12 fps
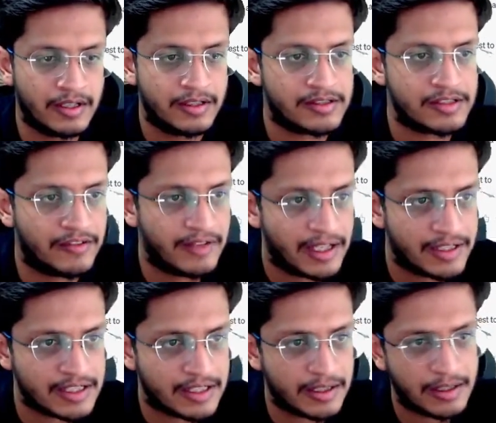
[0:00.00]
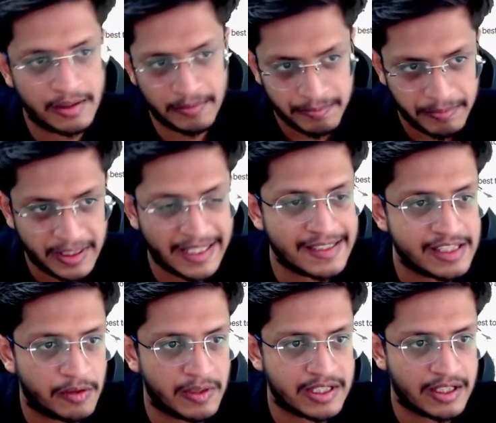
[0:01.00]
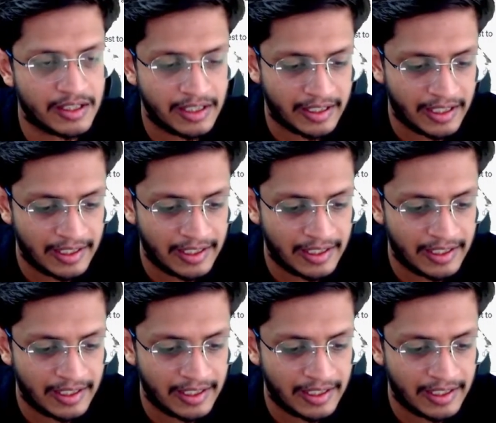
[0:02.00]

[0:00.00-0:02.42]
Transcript: So I've asked a PNC question, and I'll